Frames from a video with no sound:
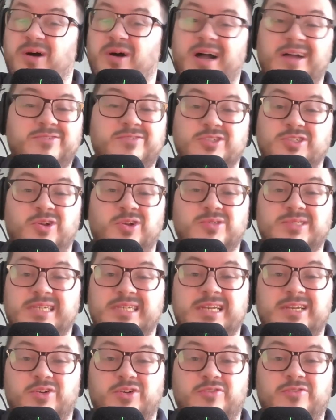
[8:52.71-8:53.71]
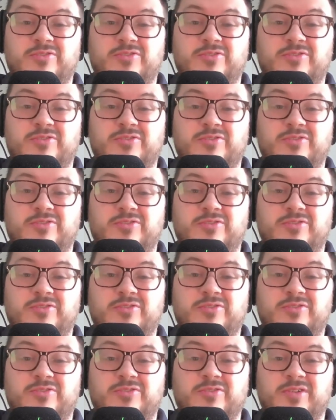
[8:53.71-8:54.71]
But I've just not seen enough from
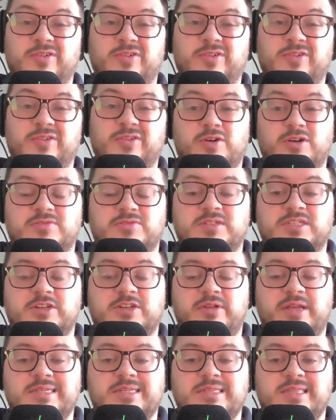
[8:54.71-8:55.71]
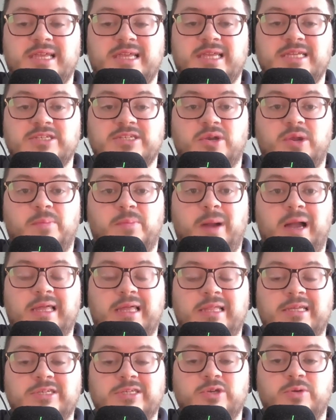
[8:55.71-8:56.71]
Robert Owen over the course of his career to think he's going to back
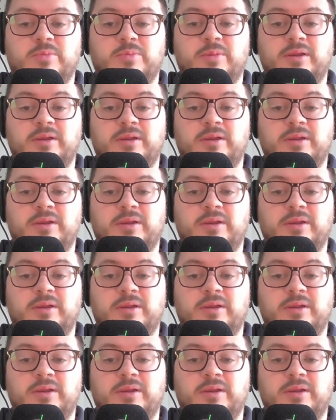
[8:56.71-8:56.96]
this up.